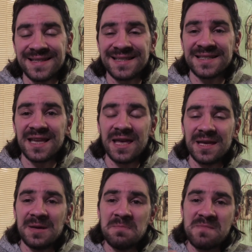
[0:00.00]
That
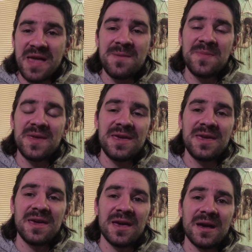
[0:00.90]

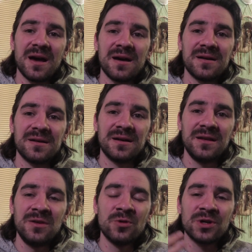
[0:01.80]
maybe
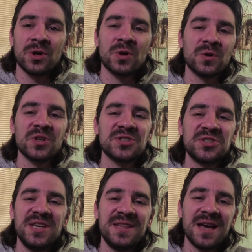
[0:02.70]
you are not gonna
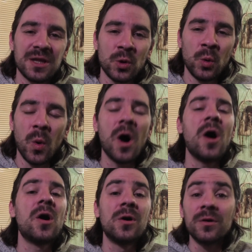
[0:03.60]
see that
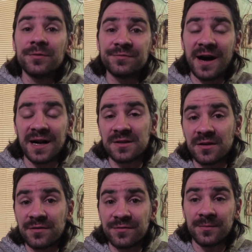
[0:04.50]
wow
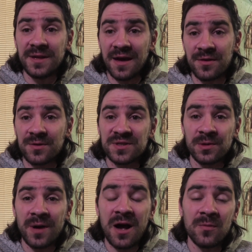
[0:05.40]
factor from the others
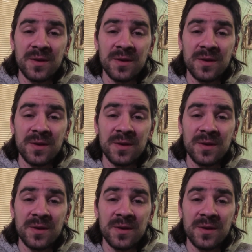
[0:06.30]
around,